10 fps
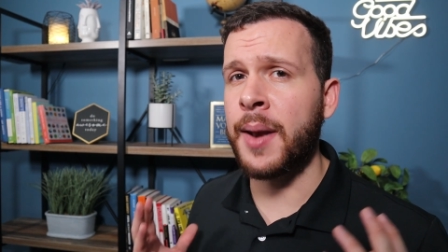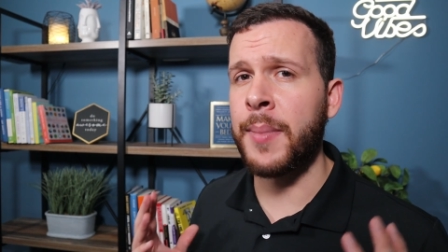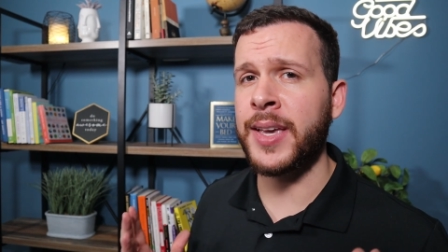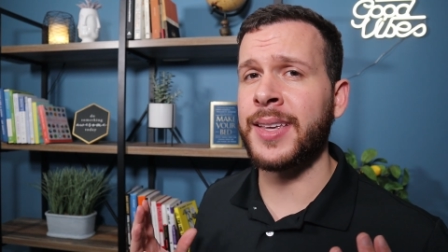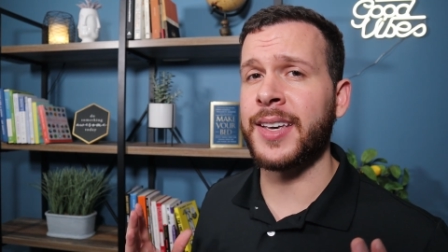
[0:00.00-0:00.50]

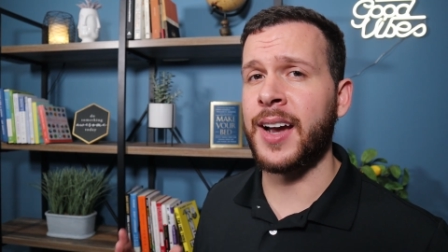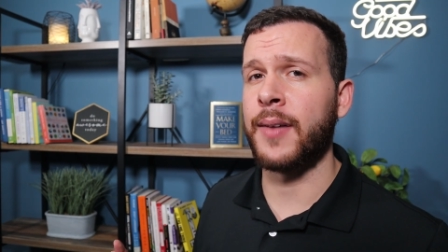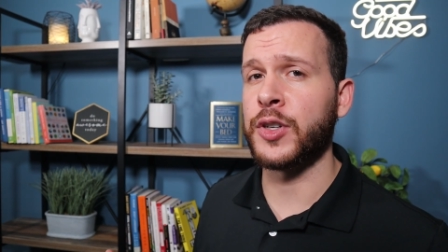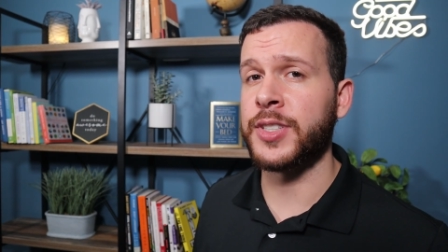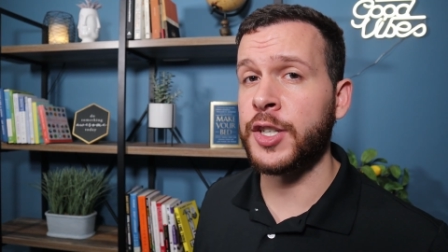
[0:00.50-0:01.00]
and making the
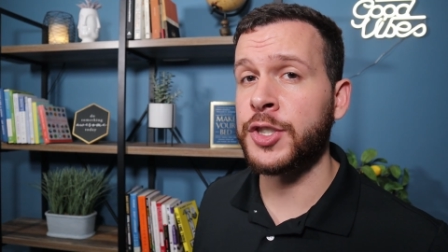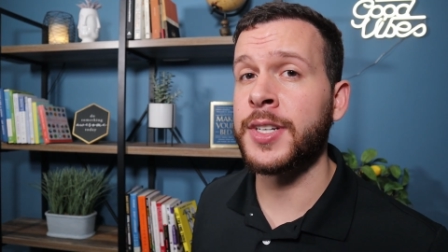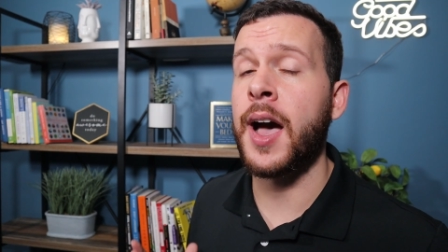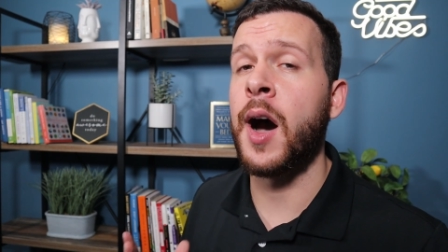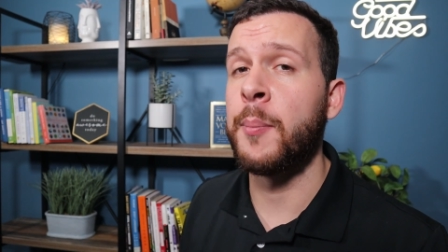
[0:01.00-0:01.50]

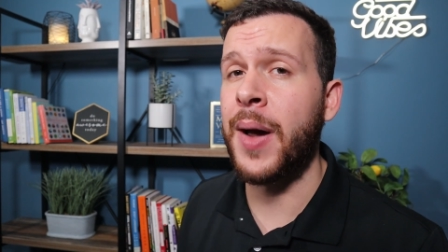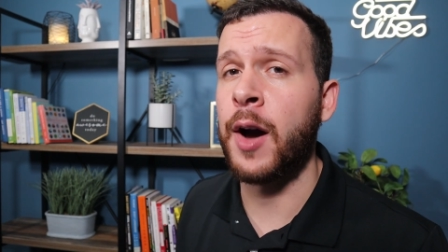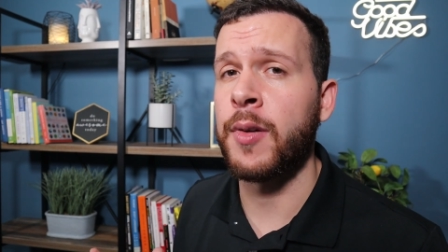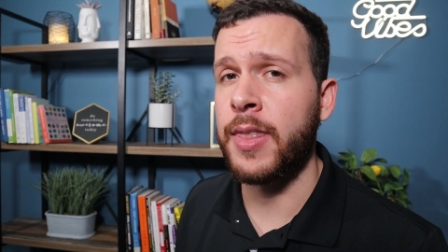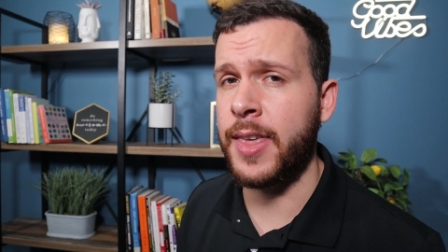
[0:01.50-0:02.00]
conversation
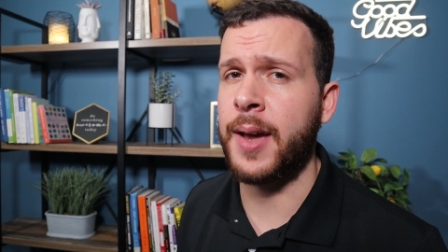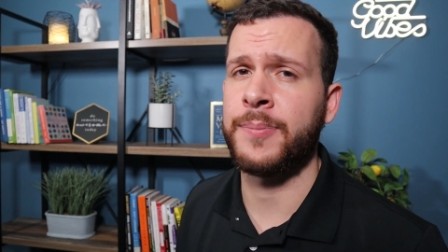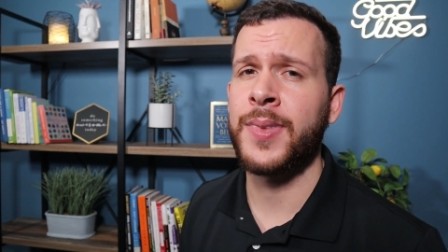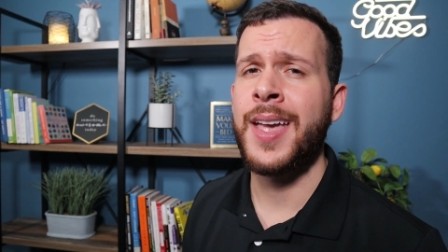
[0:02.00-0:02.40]
about them.